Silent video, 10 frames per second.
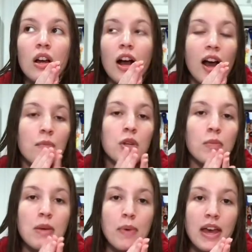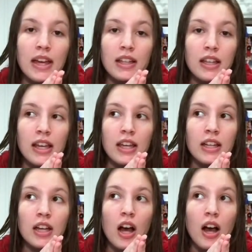gonna be
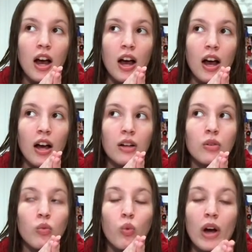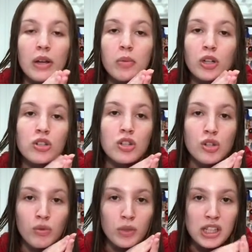picking one person
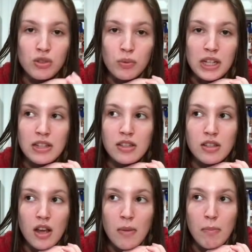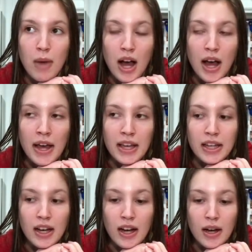who retweets
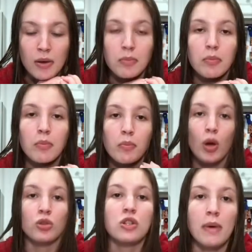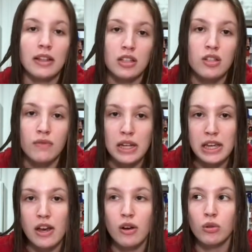my post about this
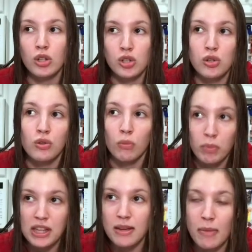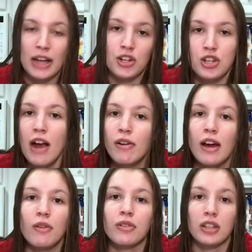video to be my shout
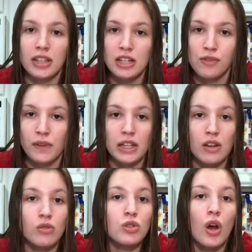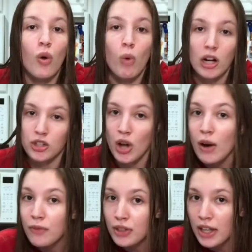out for the next video, so watch
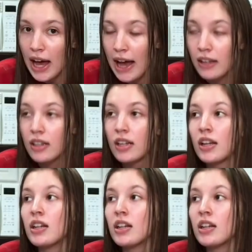out for that.